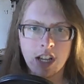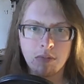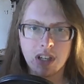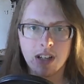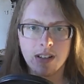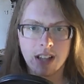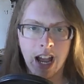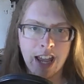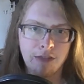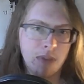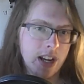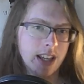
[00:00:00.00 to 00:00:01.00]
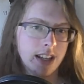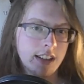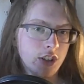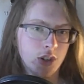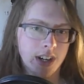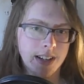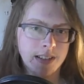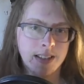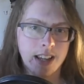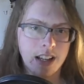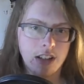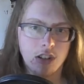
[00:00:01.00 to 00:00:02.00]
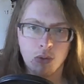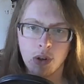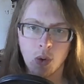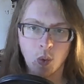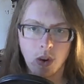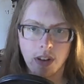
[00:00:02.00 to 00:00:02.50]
because I have many interests and doing one